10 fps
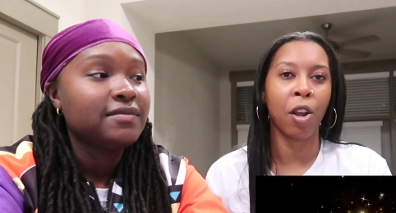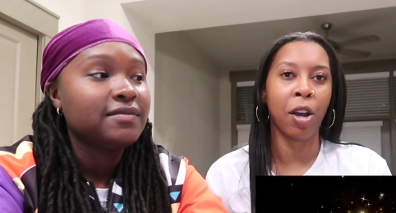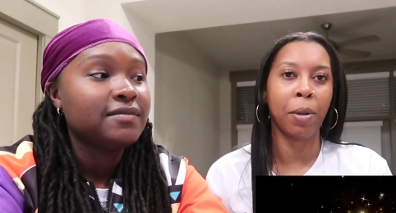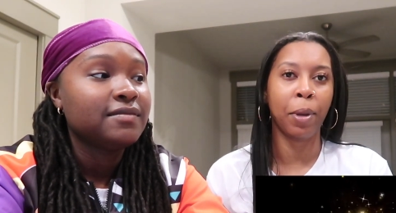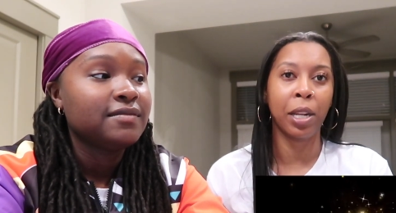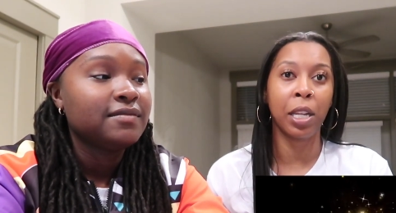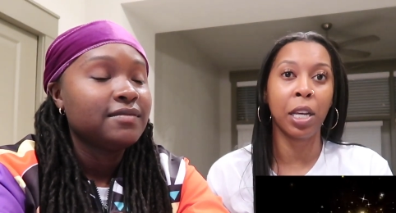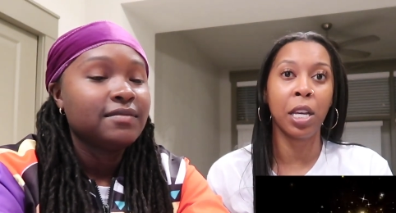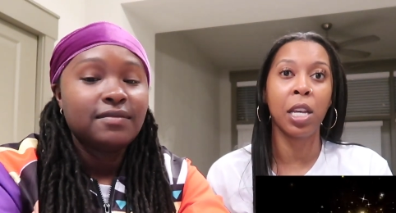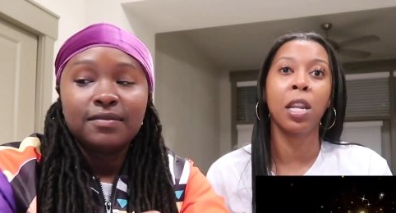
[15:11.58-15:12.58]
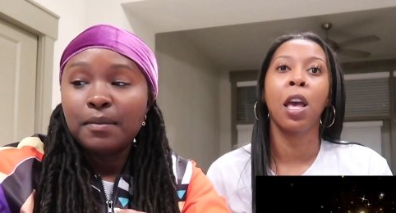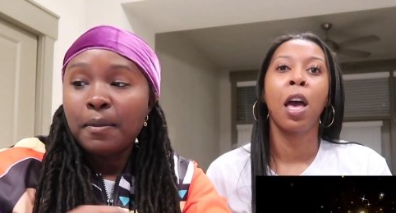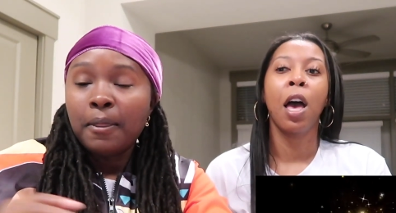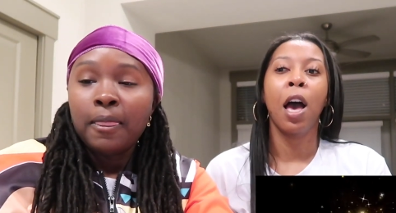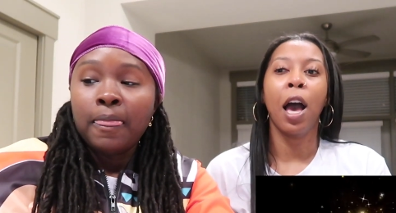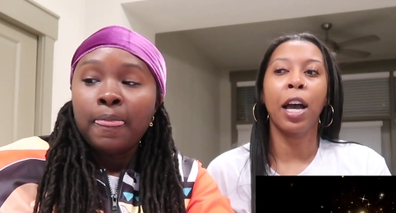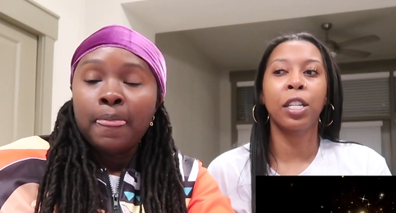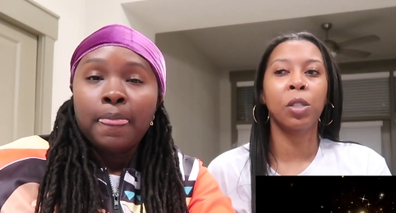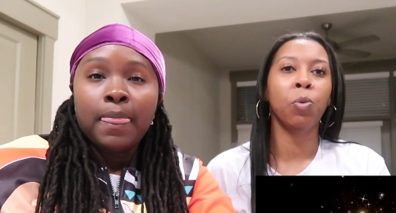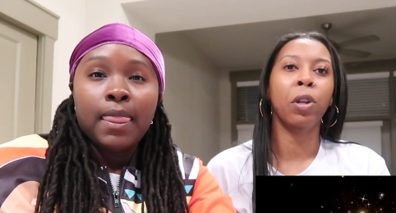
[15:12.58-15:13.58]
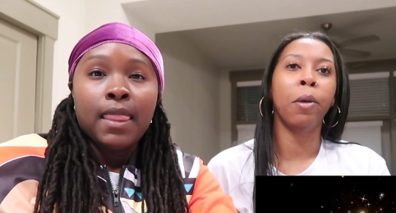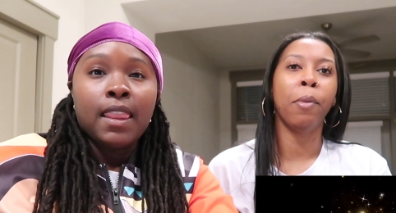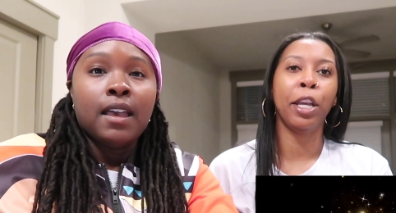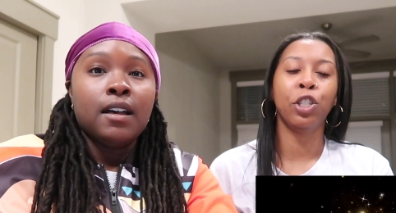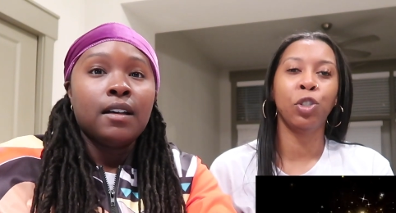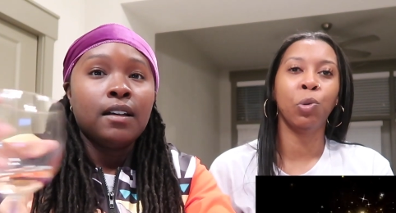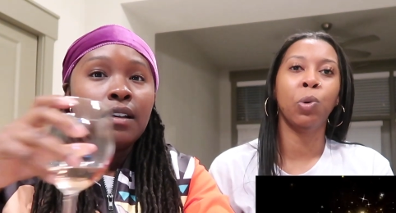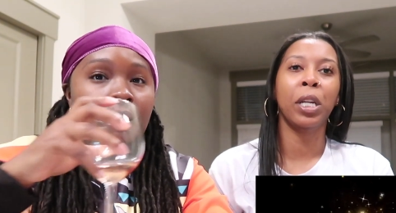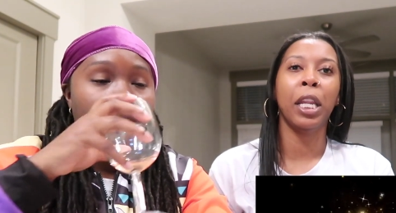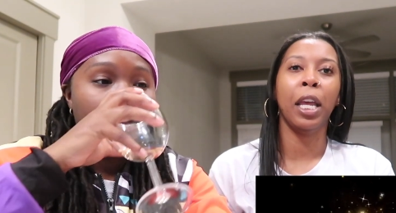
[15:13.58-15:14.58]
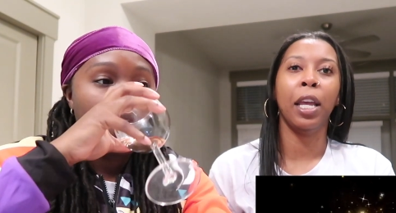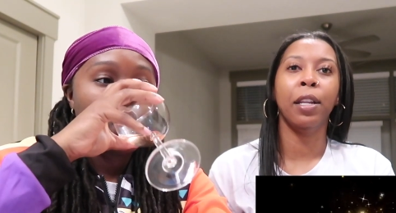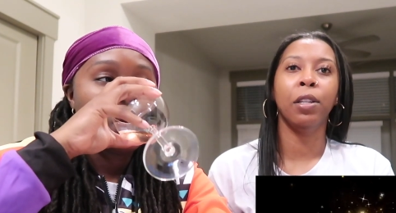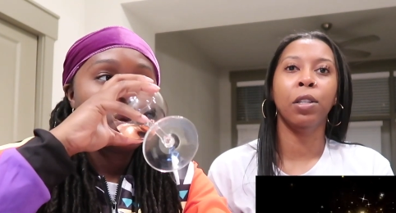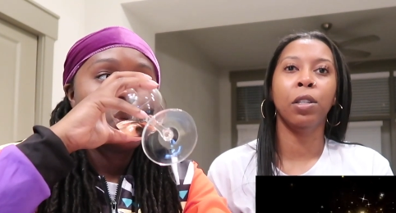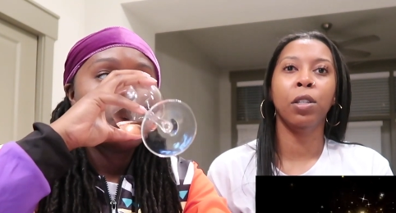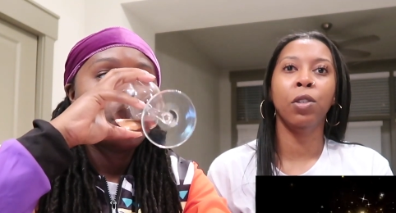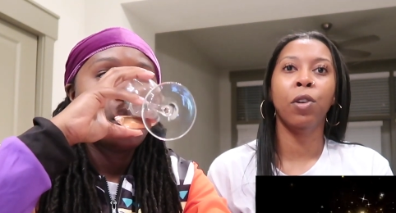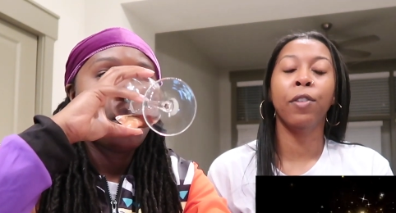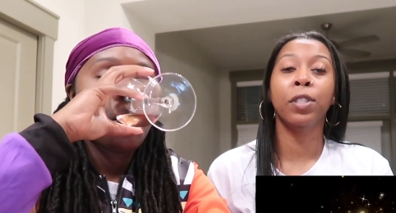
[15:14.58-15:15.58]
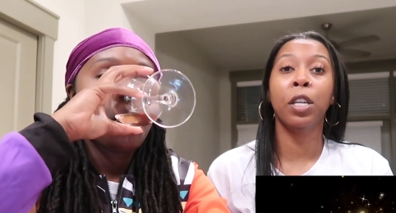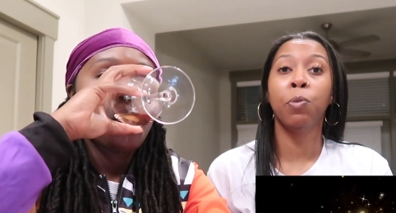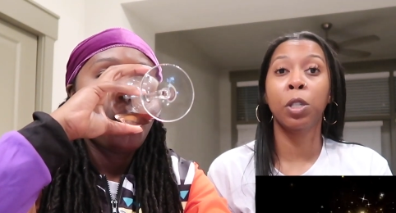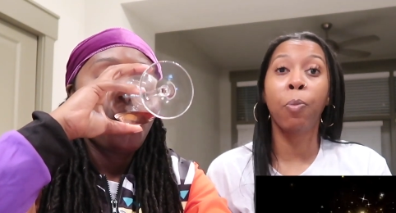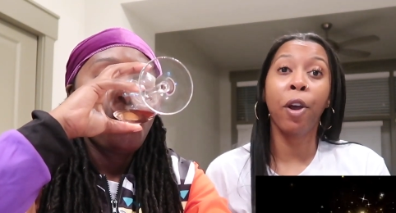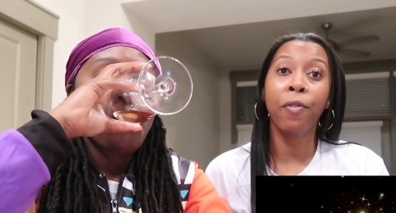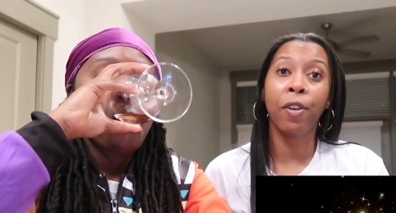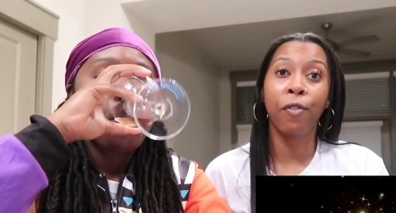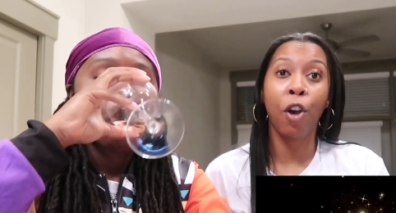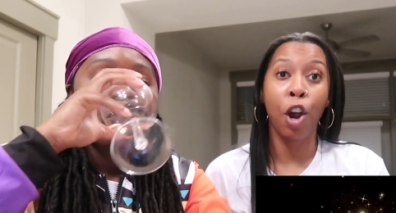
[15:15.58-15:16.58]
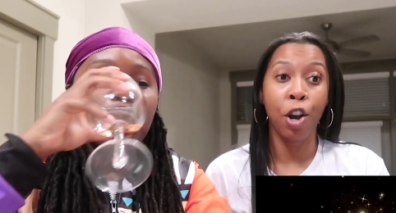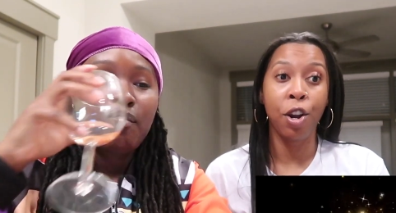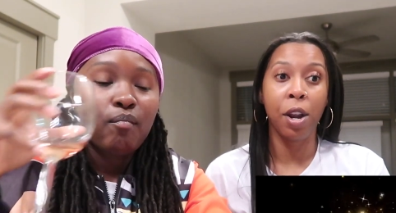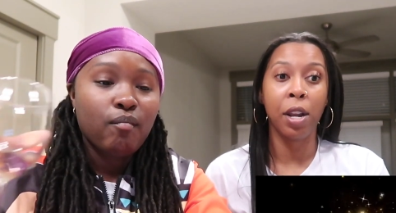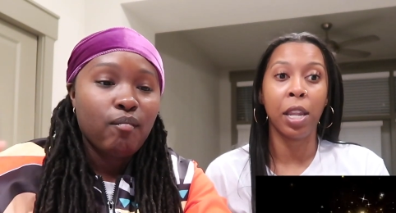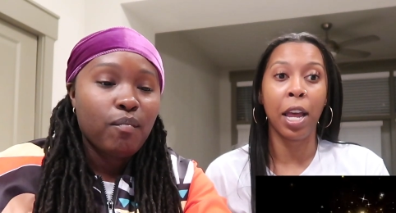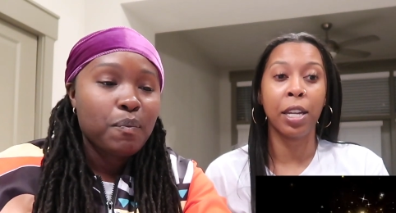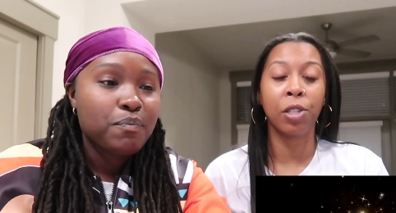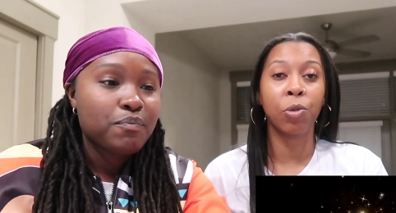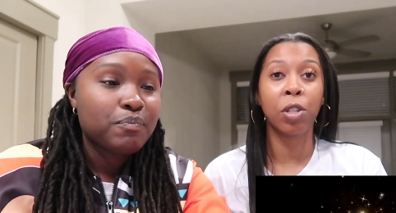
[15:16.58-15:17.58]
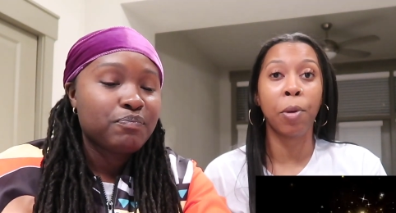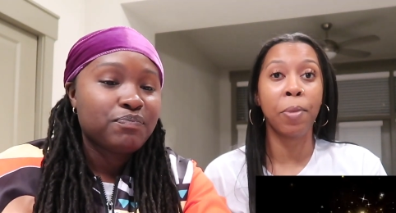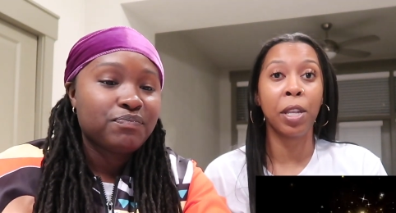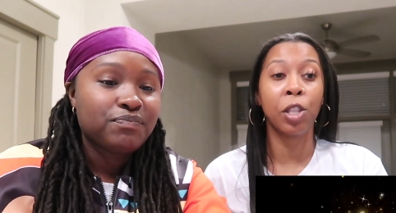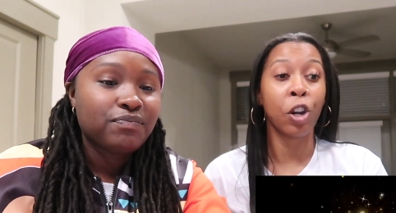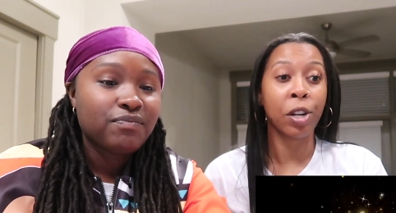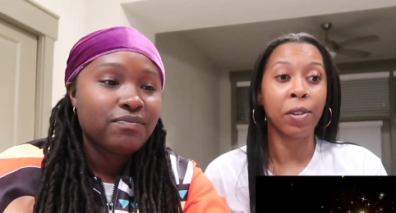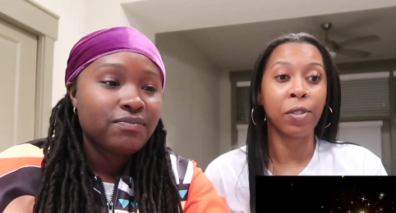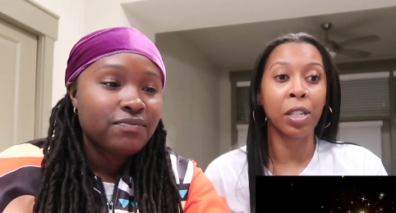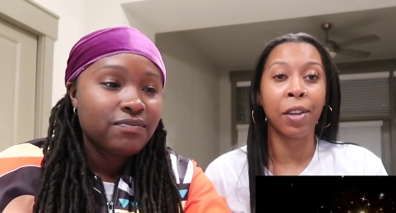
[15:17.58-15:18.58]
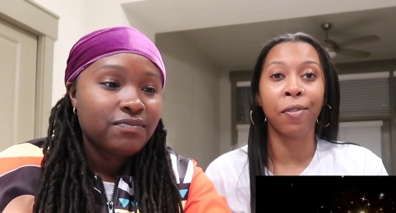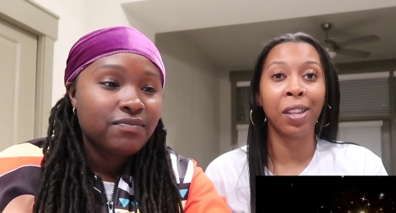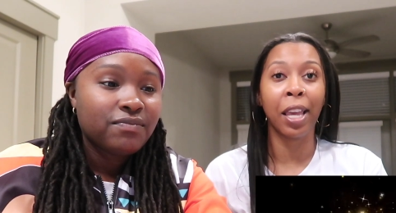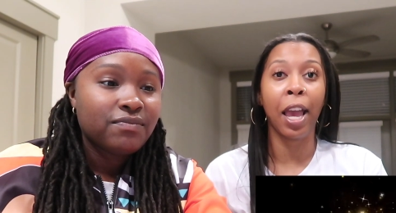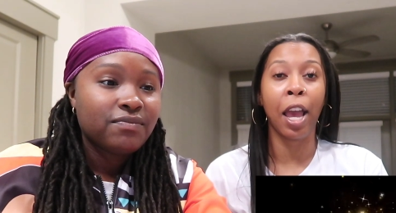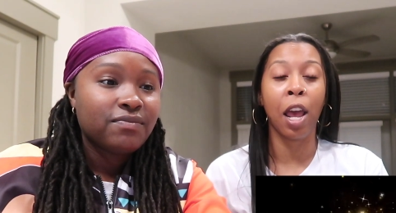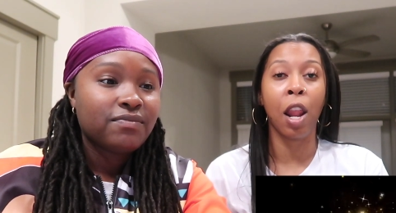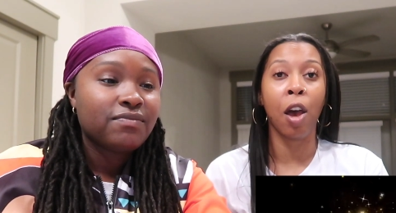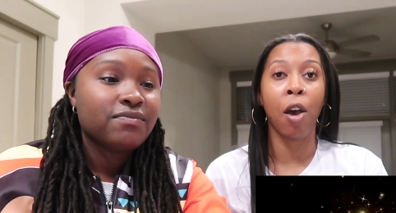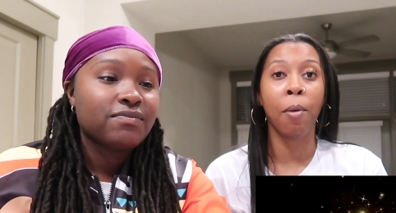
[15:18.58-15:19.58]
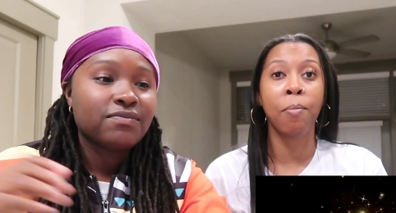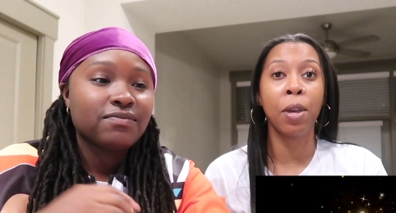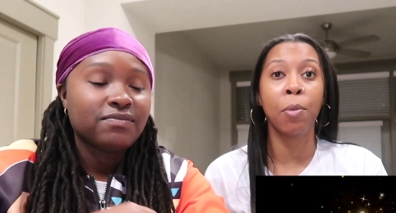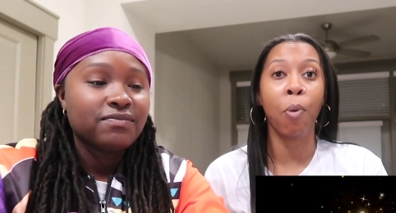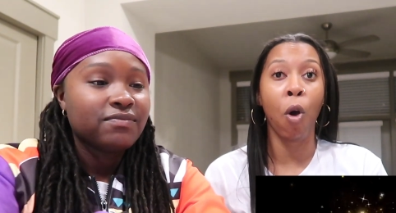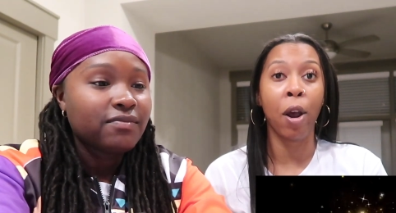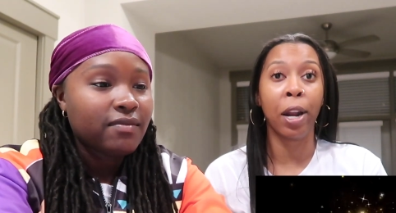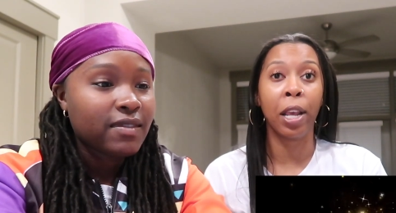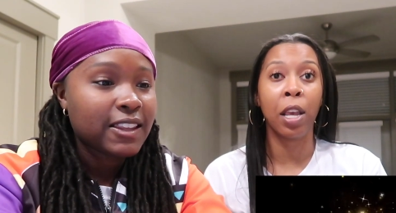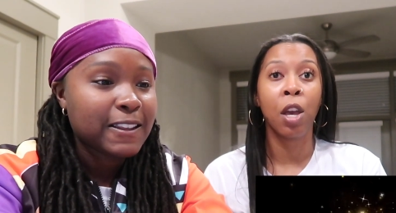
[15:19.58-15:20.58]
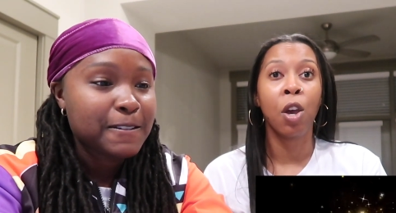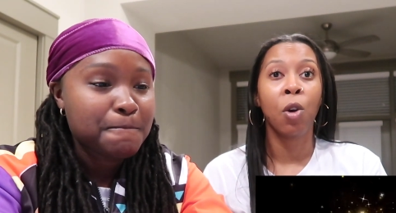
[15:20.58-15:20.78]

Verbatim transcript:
Speaker 1: had already been done. I just wanted to make sure that, you know, everything was perfect for her. Like, this was her big 30th. She never really had a big party